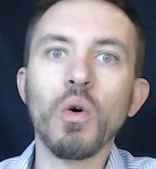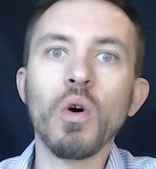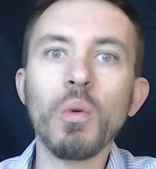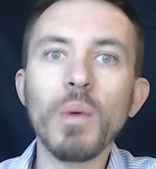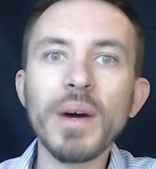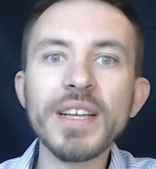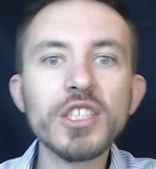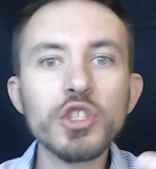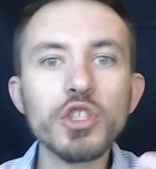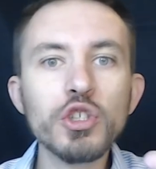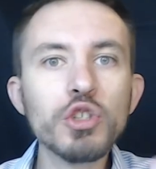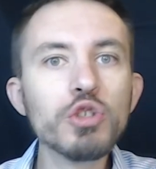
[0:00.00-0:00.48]

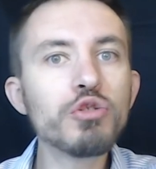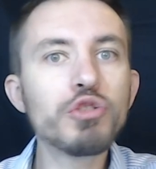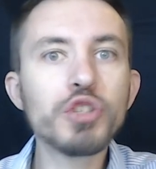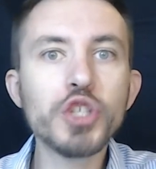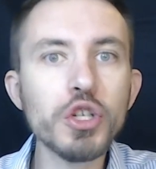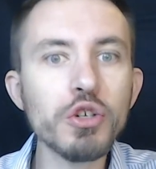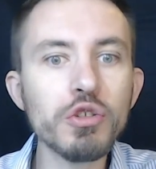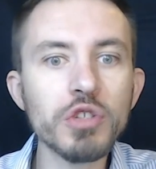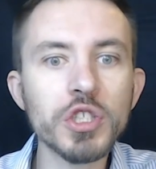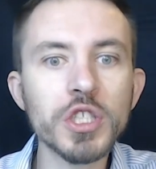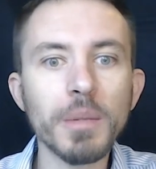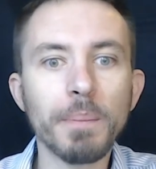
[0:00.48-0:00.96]
when you
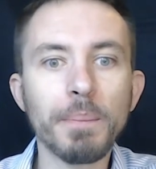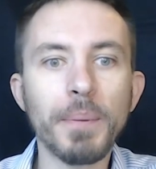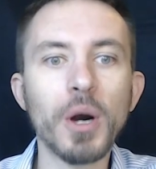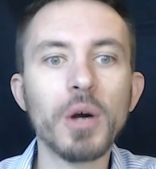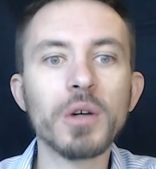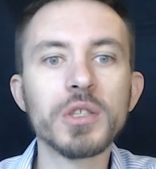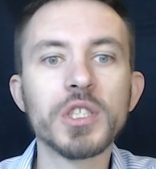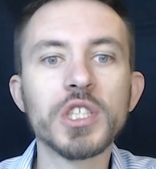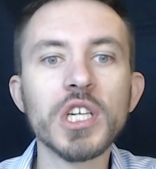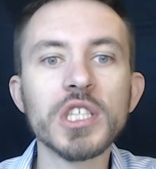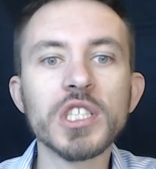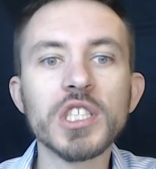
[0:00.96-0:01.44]
choose to
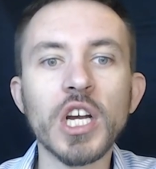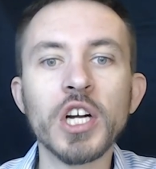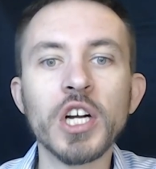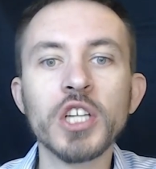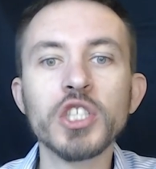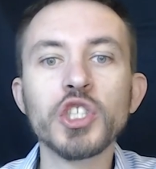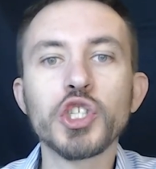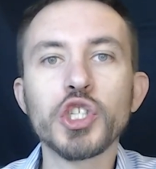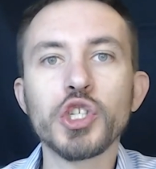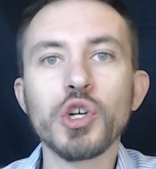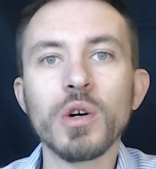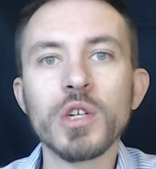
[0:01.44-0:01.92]
purchase an
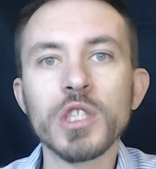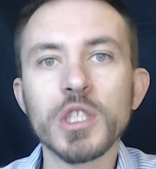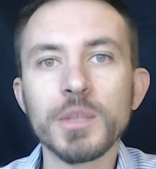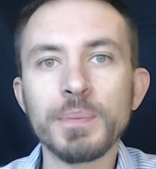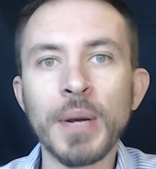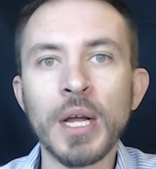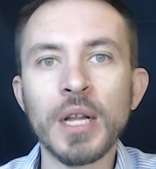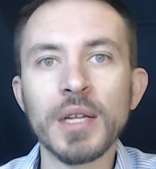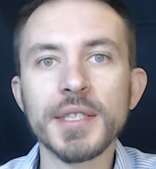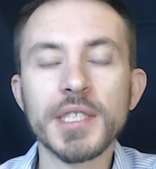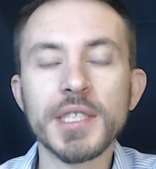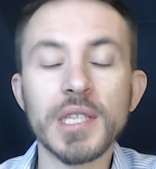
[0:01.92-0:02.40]
insurance
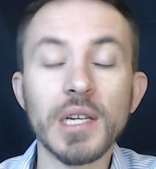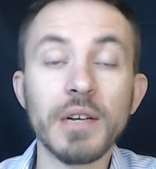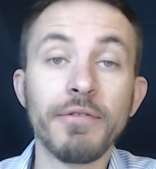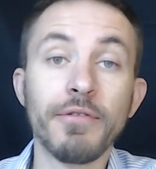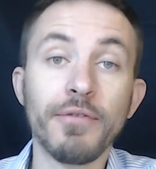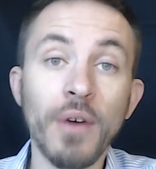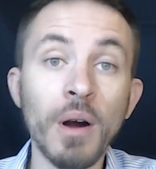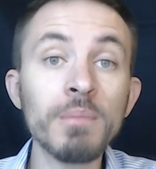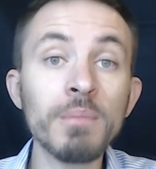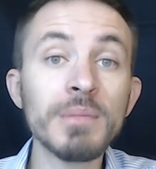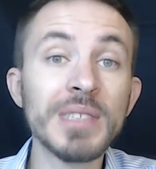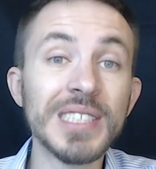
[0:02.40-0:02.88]
policy
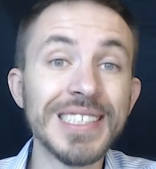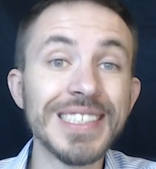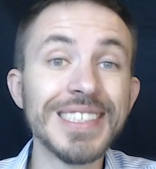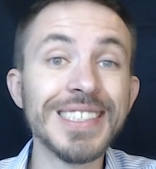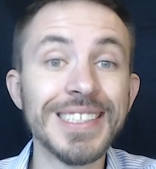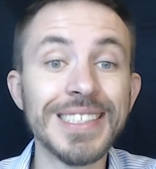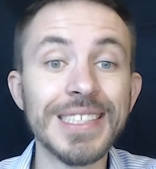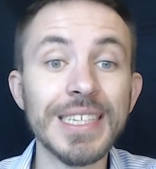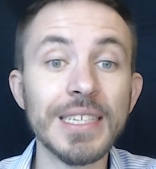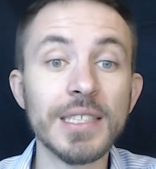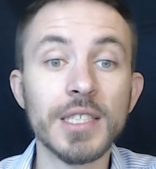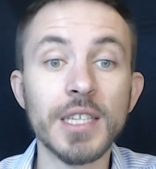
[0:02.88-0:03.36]
from
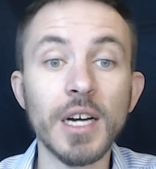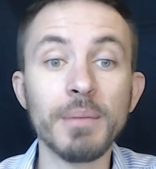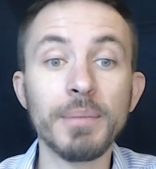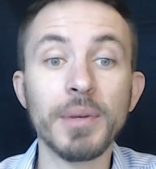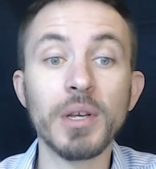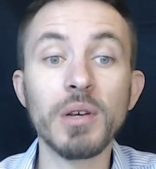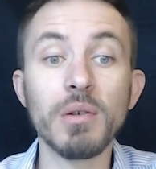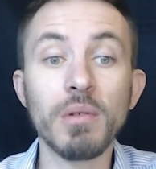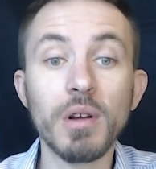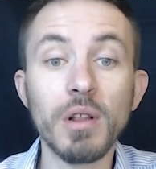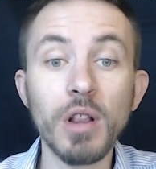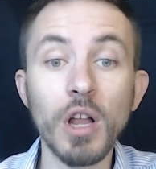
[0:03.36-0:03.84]

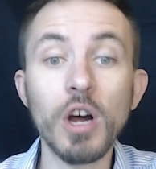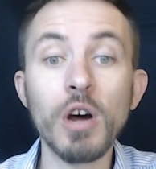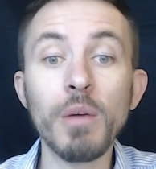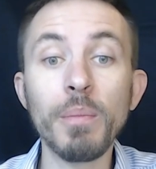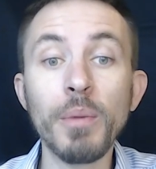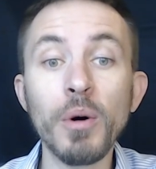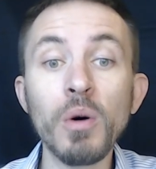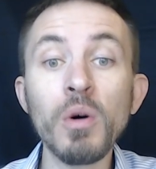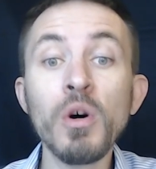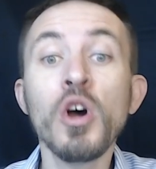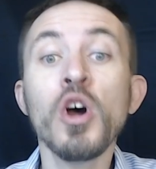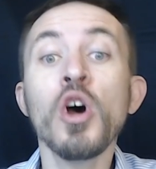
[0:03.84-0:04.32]
CCW
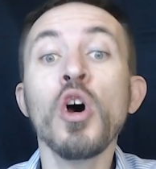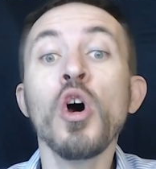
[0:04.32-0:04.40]
Global,